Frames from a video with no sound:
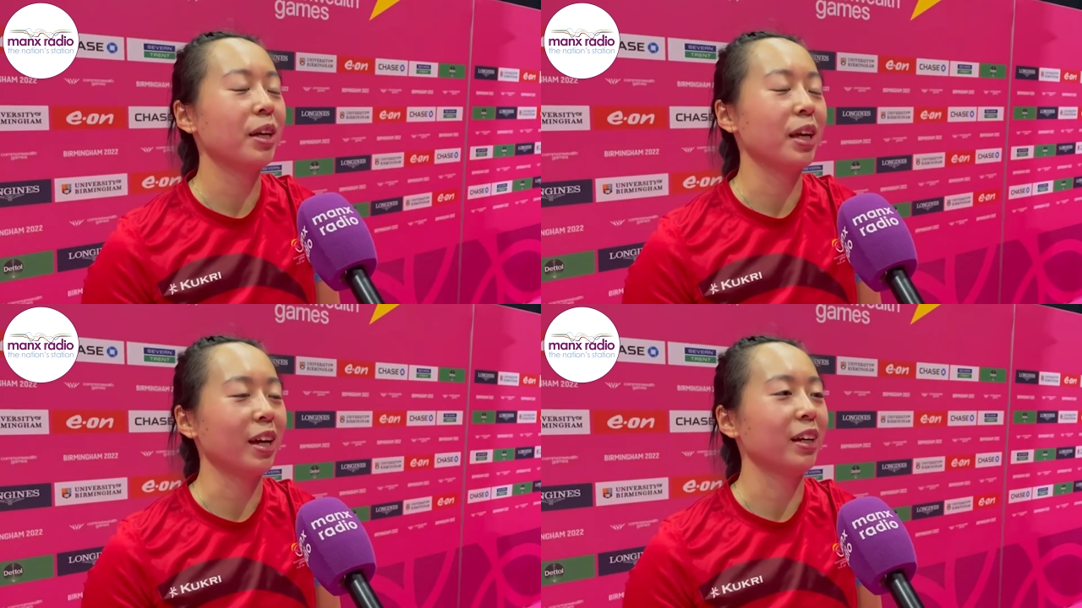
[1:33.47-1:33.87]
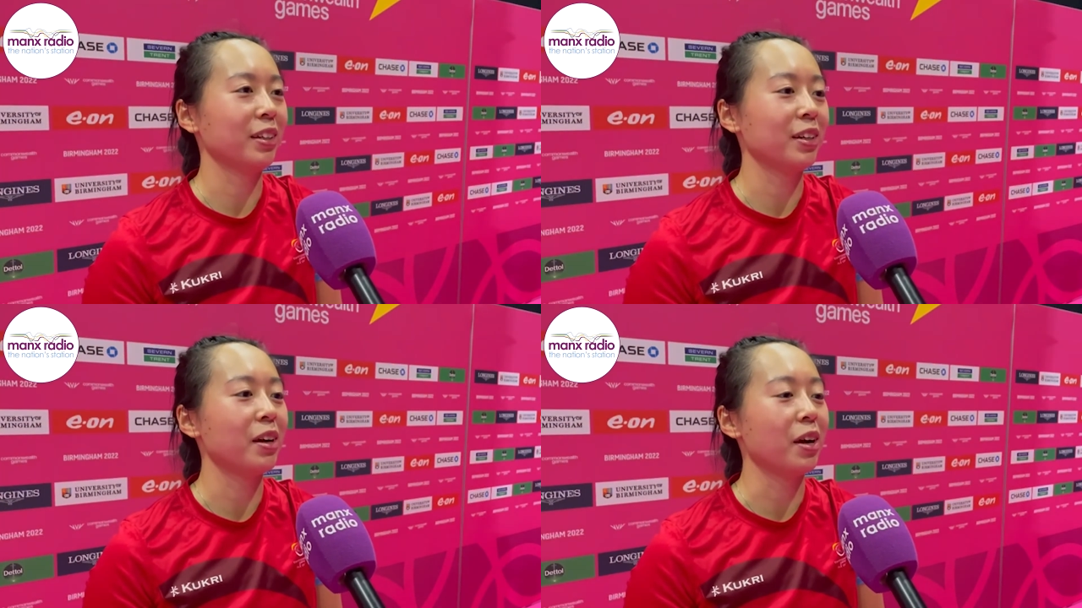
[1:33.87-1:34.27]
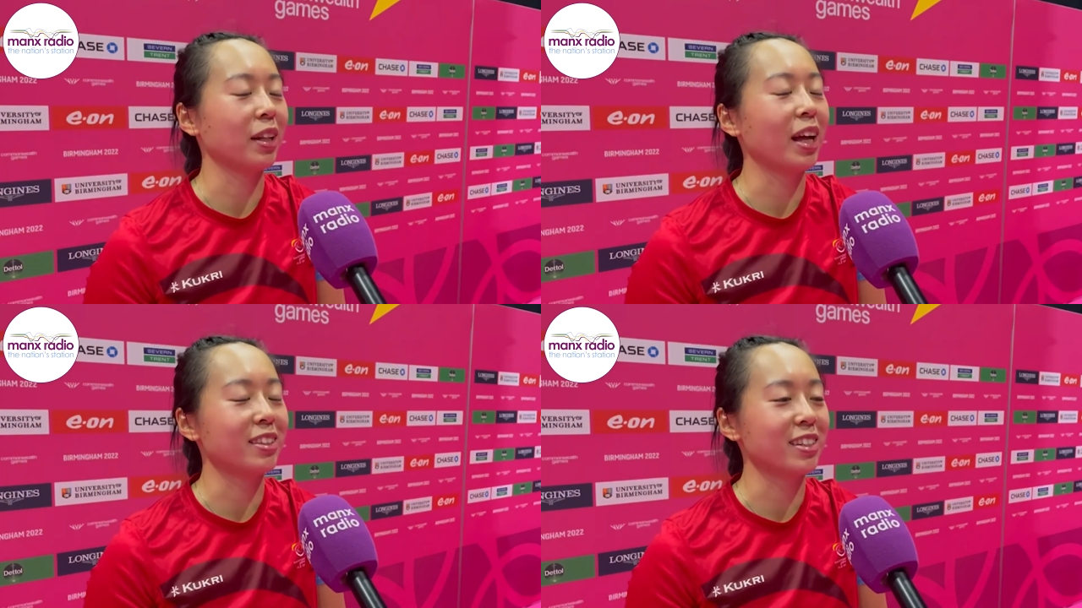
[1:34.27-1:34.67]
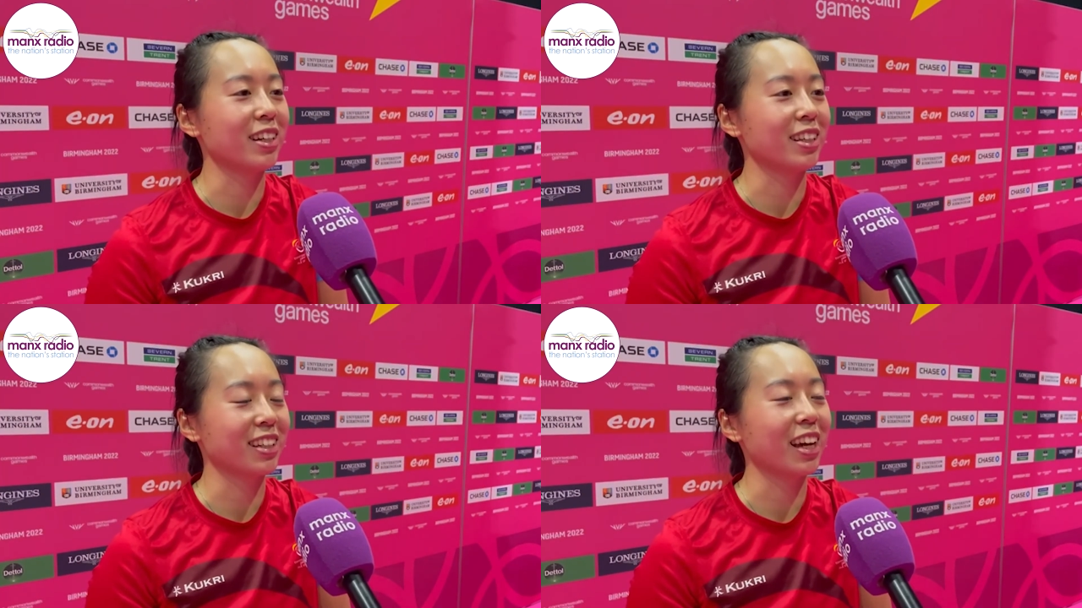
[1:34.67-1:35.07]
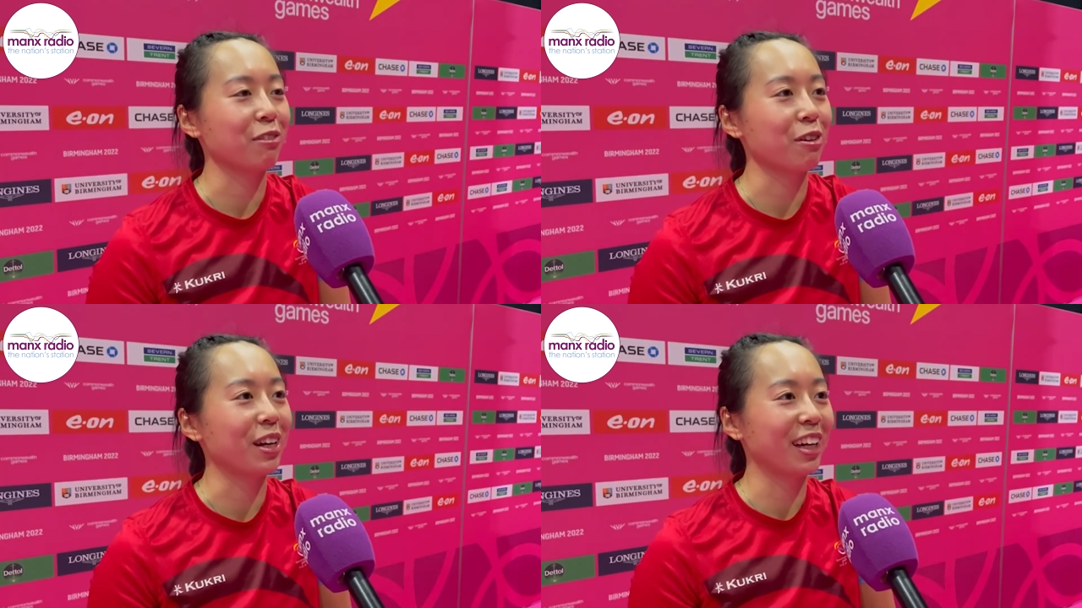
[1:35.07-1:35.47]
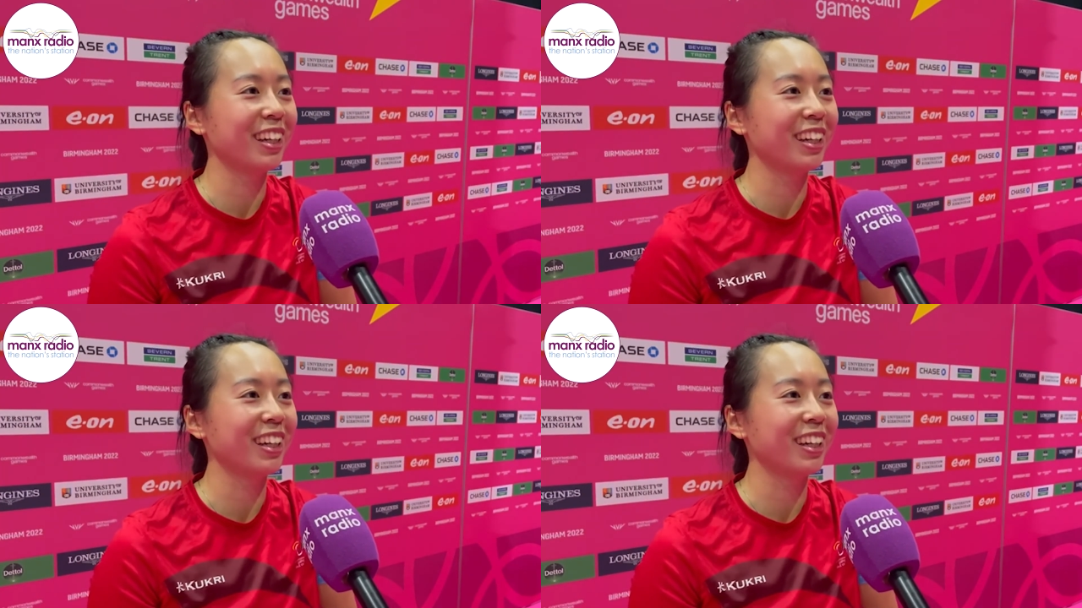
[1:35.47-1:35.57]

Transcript: yeah, we're glad to, to get through it.